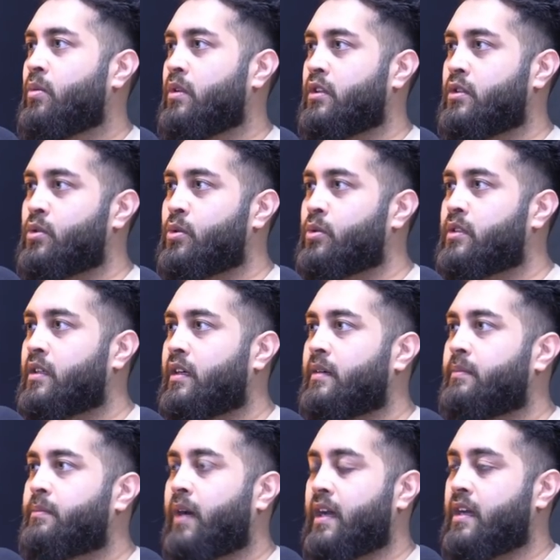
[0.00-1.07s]
with a
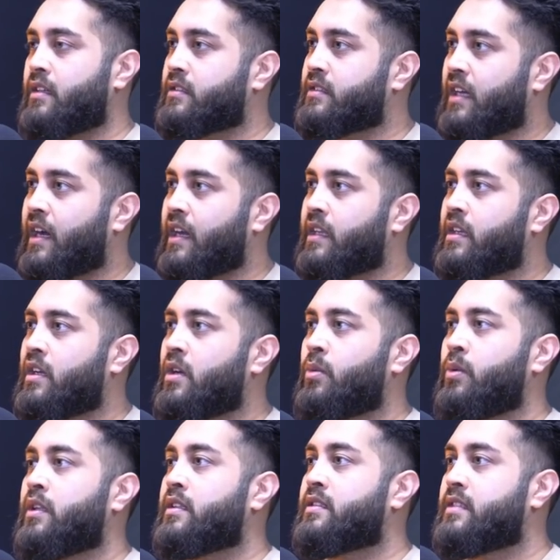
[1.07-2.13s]
daughter by her side,
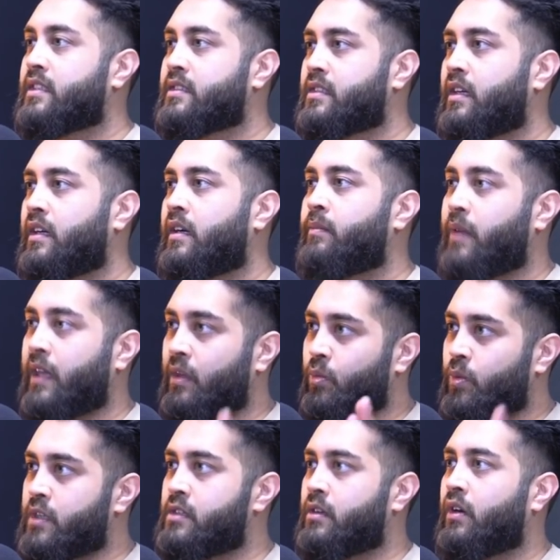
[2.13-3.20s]
with her sister by the
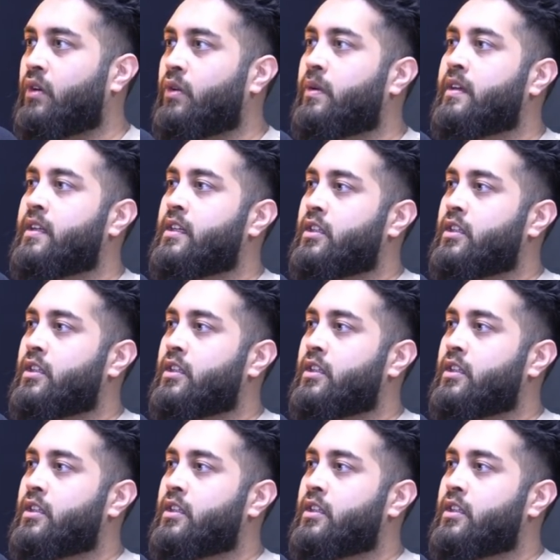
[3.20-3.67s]
window.